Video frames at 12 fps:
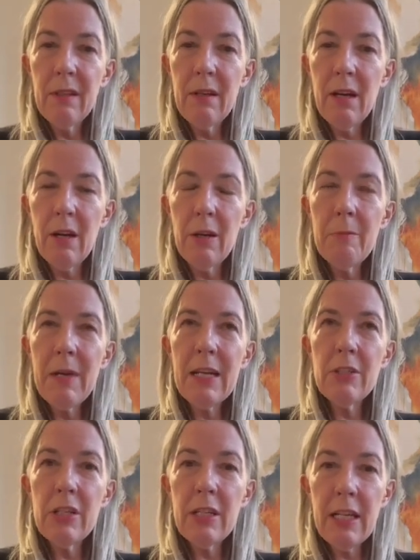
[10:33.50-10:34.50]
our
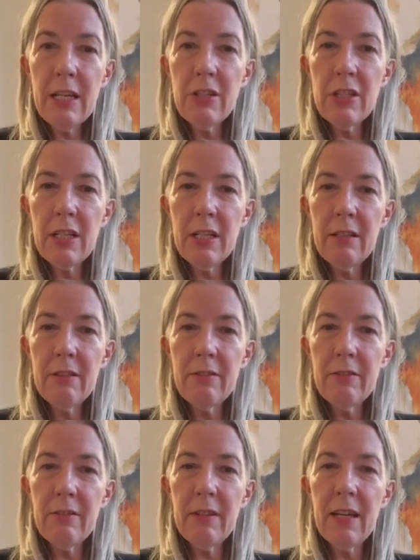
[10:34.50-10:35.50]

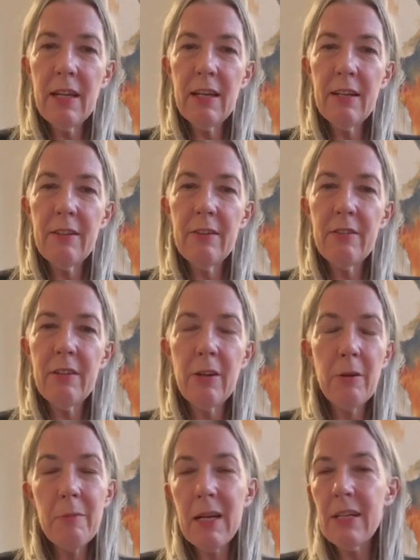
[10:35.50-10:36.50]
imaginations and
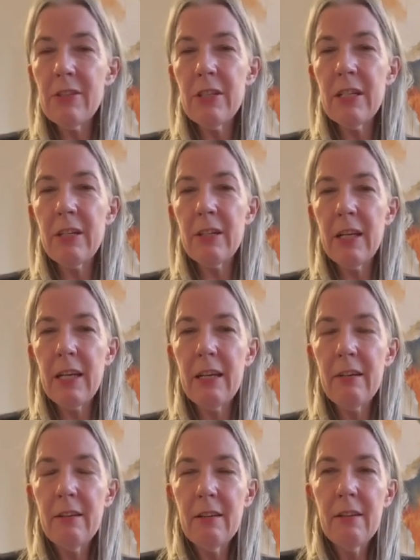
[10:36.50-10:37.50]
our imaginary